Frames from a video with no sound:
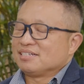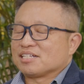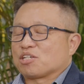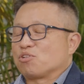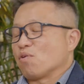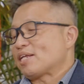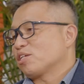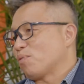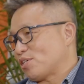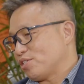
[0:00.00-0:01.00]
That's a
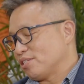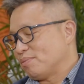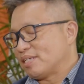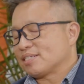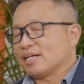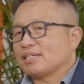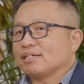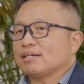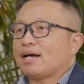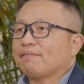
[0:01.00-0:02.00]
great question, Vanessa. I
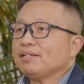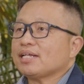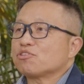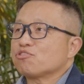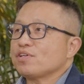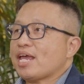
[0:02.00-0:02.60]
think there are three